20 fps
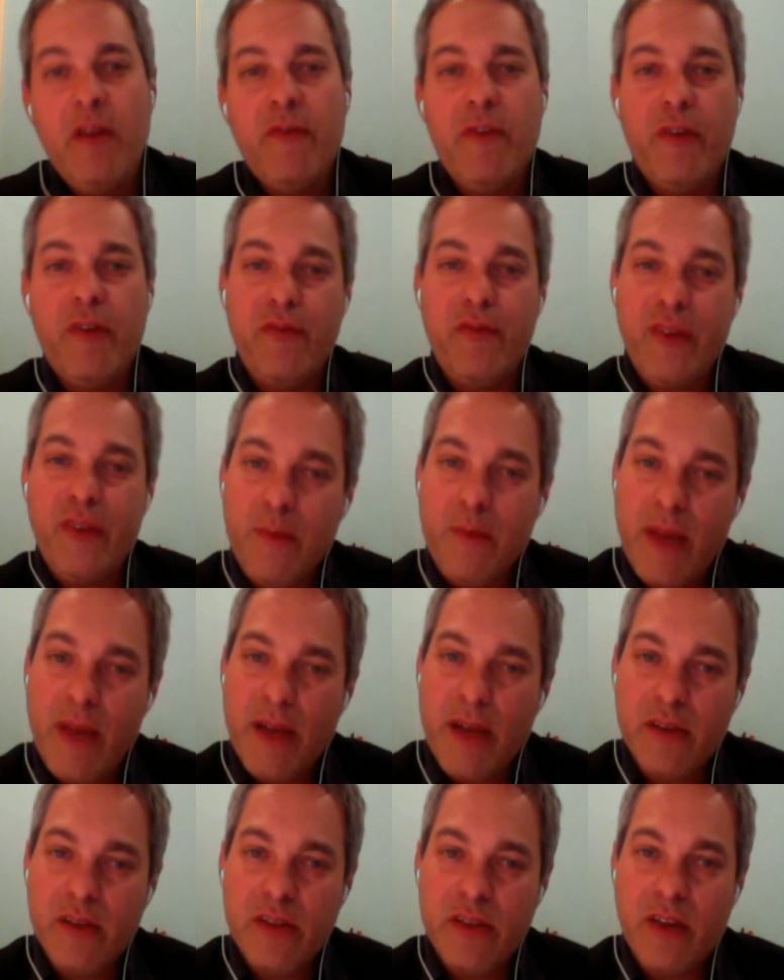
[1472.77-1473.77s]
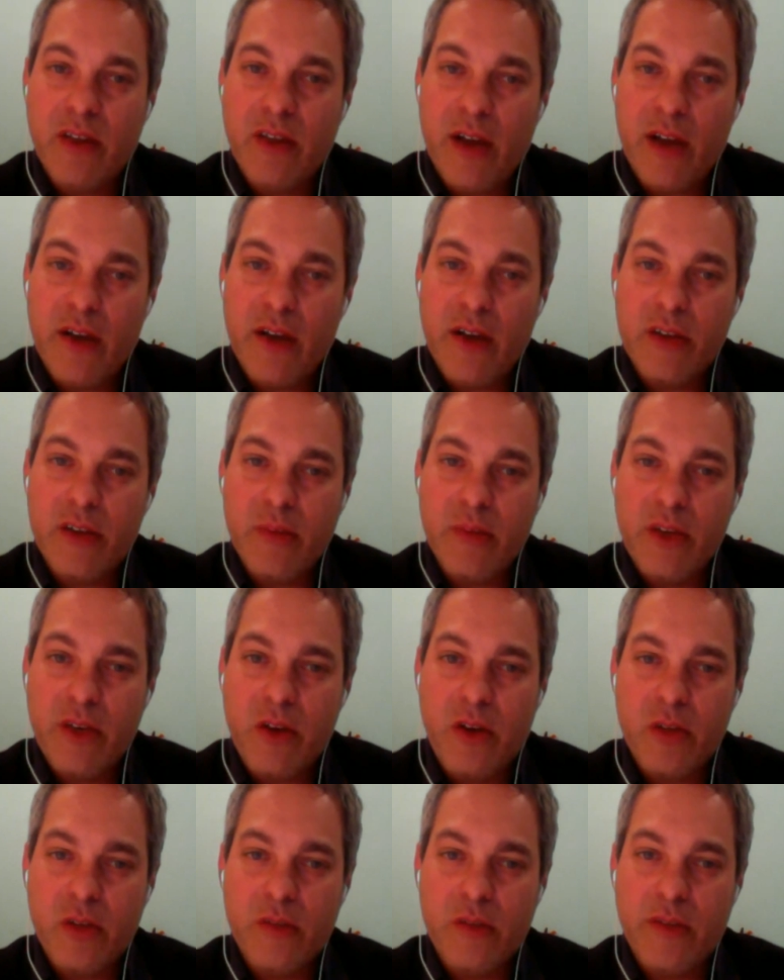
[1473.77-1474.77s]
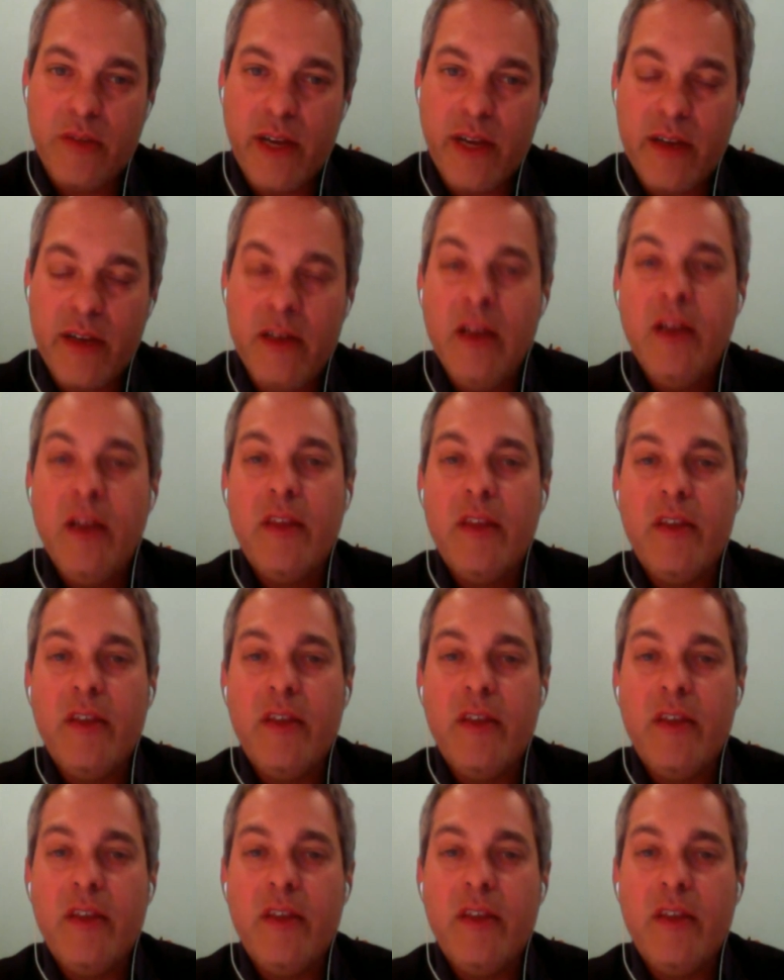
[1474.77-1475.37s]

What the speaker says: For female desire to be cultivated,